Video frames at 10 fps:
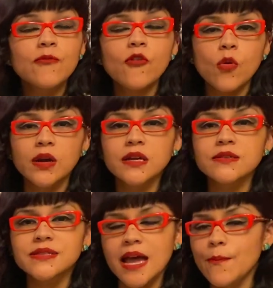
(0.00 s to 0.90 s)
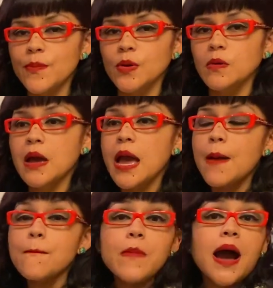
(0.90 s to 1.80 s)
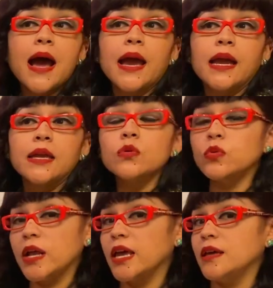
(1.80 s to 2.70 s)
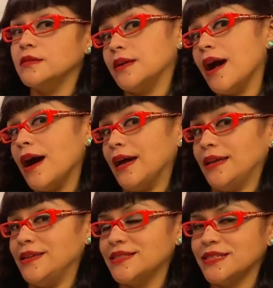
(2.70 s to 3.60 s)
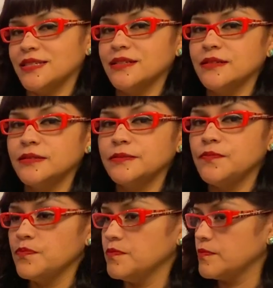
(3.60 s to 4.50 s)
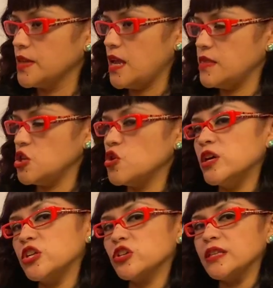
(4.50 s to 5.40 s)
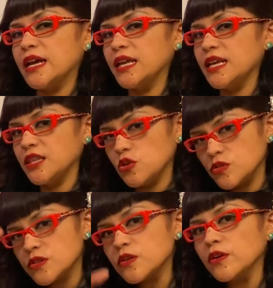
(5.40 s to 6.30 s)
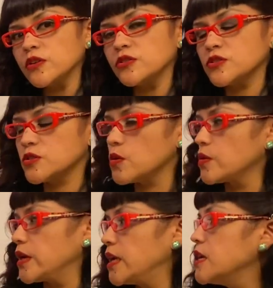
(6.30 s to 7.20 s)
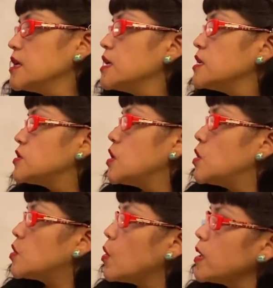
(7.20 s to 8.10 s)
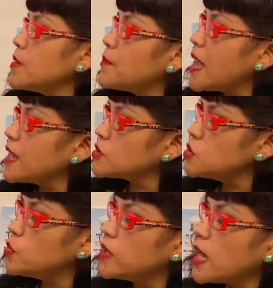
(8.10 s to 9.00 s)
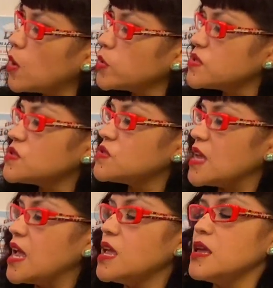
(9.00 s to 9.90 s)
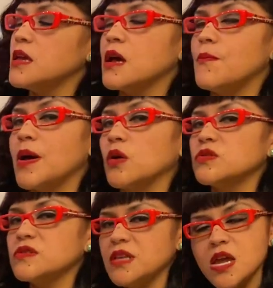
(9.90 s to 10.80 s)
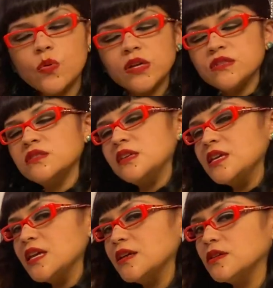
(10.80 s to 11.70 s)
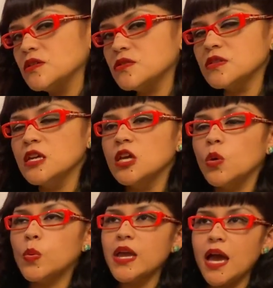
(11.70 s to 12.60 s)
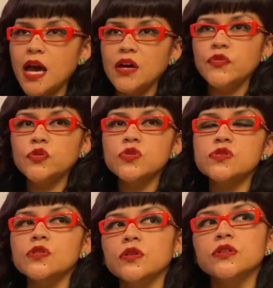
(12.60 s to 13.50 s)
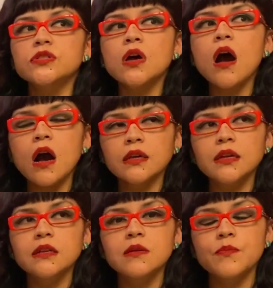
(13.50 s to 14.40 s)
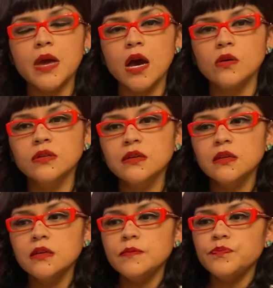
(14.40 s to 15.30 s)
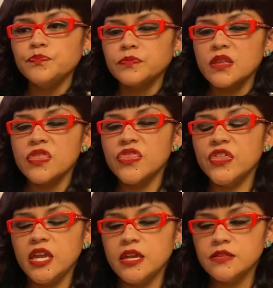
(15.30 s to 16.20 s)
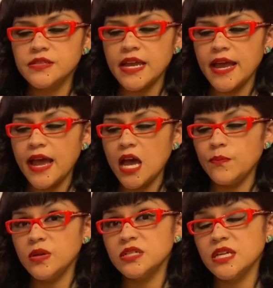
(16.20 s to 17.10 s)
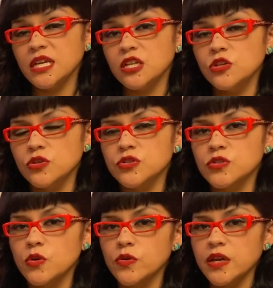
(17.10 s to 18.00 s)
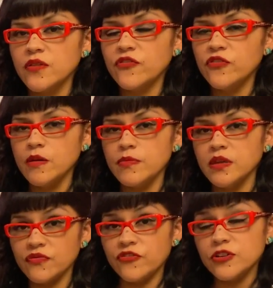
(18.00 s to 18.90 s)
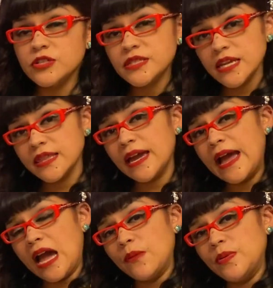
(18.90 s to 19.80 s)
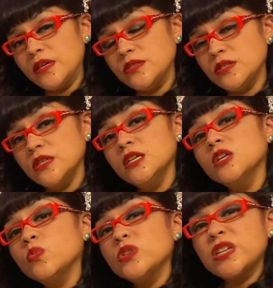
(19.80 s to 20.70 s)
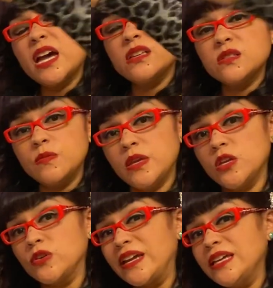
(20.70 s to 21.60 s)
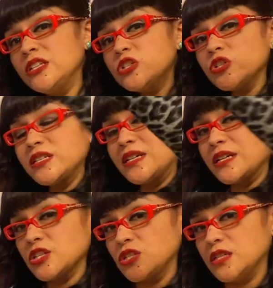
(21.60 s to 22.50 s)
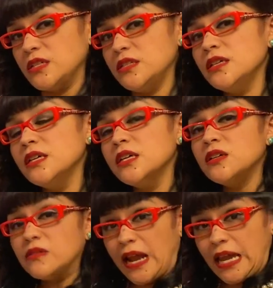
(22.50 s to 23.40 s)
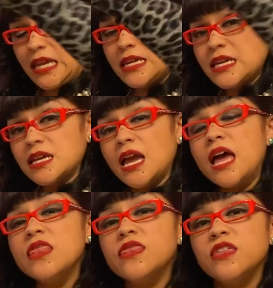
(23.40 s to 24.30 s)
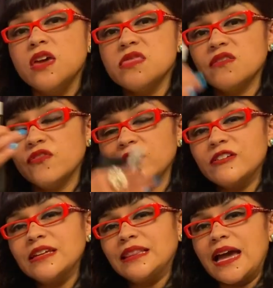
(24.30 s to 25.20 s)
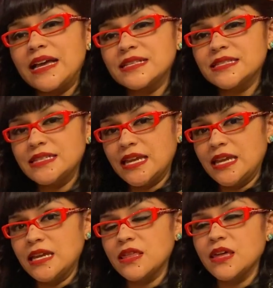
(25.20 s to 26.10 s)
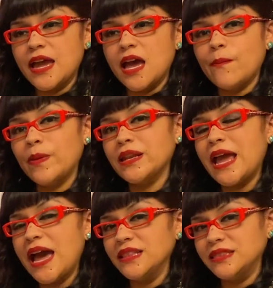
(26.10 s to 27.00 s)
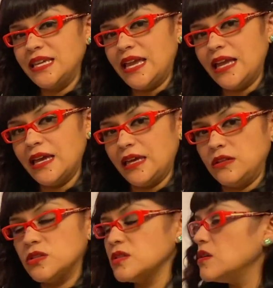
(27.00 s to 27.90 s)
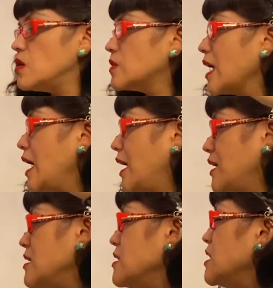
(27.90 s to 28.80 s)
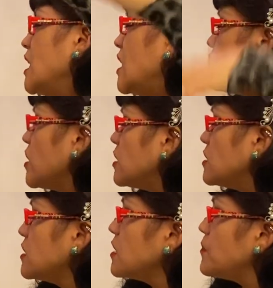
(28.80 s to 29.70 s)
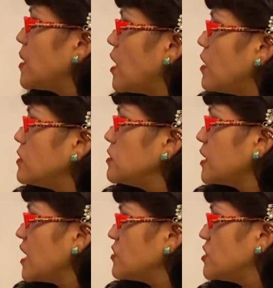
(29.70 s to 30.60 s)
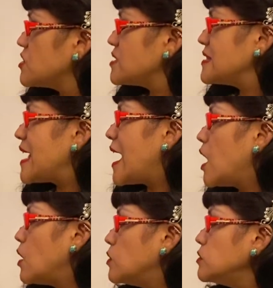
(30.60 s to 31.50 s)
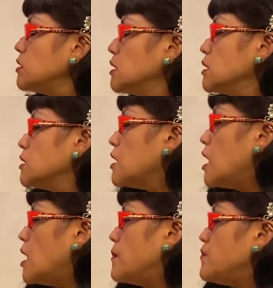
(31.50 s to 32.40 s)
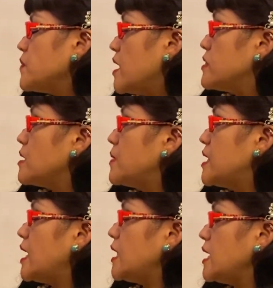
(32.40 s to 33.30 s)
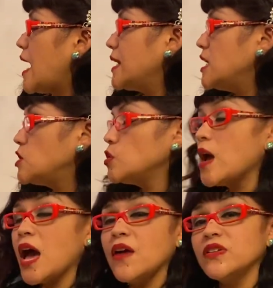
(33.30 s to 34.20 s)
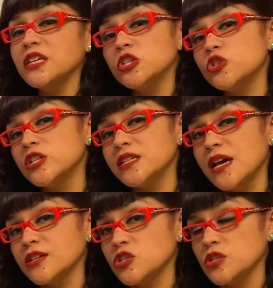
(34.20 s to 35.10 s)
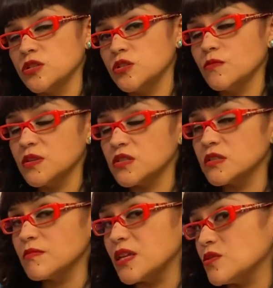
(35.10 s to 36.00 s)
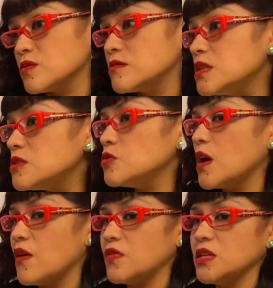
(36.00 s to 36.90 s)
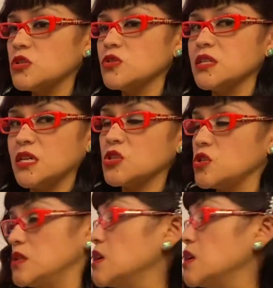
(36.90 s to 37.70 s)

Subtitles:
For example, My Red Kite. And then you underline and then you start your story. So going back to what I was saying about sequencing is we have to start talking about things that happened in your story from the first thing that happened, which has to be your introduction, right? And then the very last thing that happened at the end, okay? If we look at this now, in the beginning, I need to have an introduction. So Mrs.Matos needs to have an introduction.